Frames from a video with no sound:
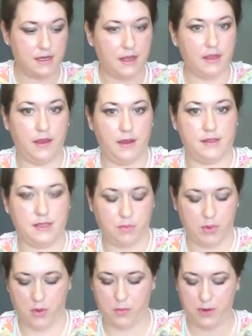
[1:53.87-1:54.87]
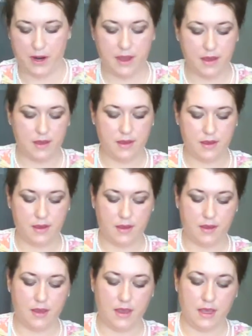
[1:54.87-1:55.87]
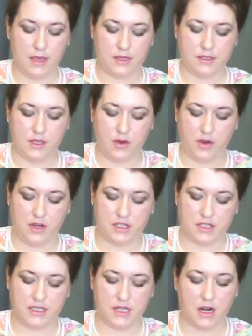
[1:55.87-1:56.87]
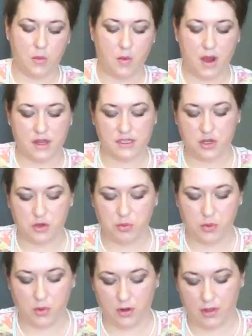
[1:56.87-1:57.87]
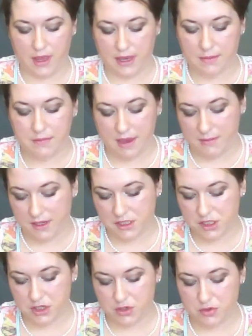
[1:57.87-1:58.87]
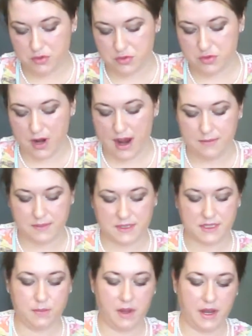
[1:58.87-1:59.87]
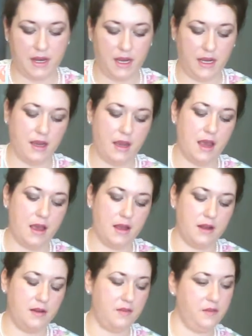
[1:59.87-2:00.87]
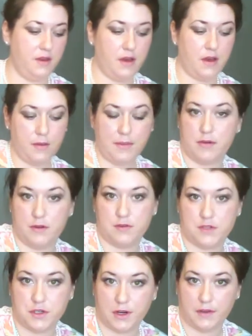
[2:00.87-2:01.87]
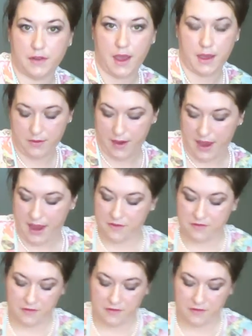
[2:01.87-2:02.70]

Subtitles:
I think it's appropriate. So you're just going to want to pour like maybe 2 drops depending on the amount of sugar that you have.